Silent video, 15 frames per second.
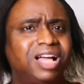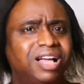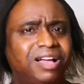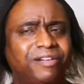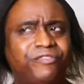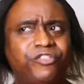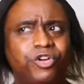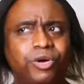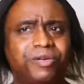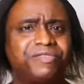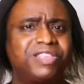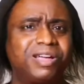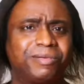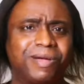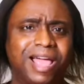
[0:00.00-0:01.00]
A few
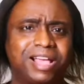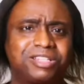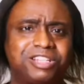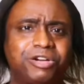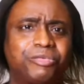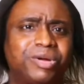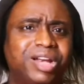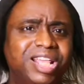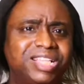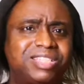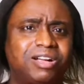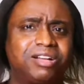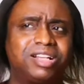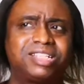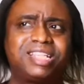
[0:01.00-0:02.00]
of them actually released
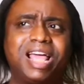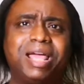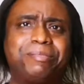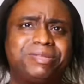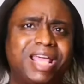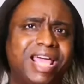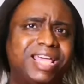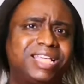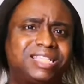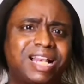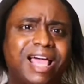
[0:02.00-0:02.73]
on the same days,